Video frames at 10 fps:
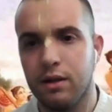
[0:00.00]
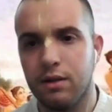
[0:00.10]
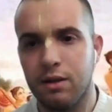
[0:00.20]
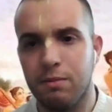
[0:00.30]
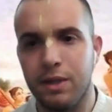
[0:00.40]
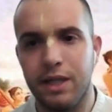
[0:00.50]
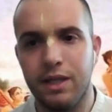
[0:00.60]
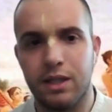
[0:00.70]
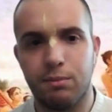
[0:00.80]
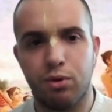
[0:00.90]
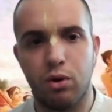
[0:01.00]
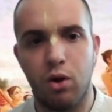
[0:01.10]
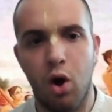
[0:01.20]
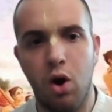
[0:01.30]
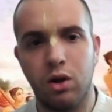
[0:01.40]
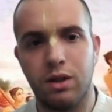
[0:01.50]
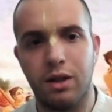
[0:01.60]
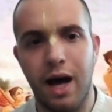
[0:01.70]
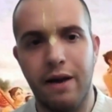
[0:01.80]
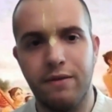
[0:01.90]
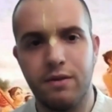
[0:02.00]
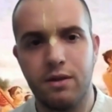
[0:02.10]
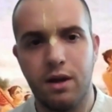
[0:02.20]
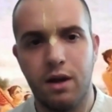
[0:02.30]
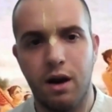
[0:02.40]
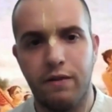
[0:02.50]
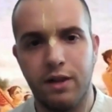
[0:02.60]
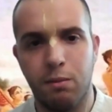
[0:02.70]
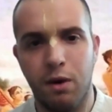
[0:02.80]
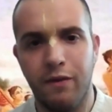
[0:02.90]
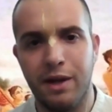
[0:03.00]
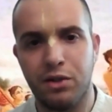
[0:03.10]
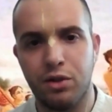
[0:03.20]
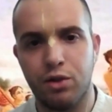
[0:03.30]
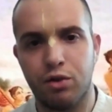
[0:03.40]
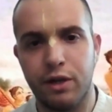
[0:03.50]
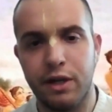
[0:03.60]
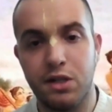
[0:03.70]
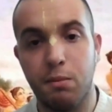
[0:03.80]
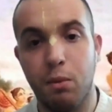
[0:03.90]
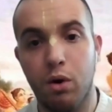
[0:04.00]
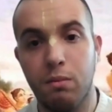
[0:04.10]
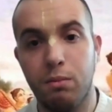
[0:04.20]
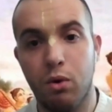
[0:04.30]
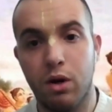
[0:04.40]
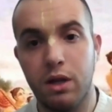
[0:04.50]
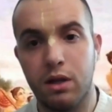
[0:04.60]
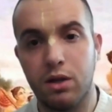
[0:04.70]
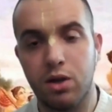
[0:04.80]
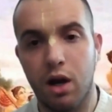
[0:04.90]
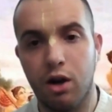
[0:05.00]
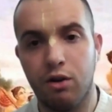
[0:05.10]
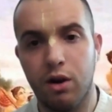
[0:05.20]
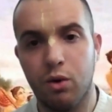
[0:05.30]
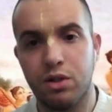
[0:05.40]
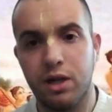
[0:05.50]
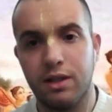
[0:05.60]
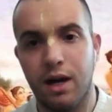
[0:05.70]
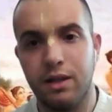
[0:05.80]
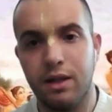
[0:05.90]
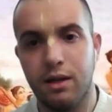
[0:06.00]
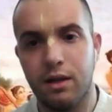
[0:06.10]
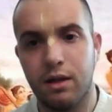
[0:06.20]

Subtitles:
Does it mean that the prolonged lives of the above-mentioned trees are more important than Shankara or Chaitanya?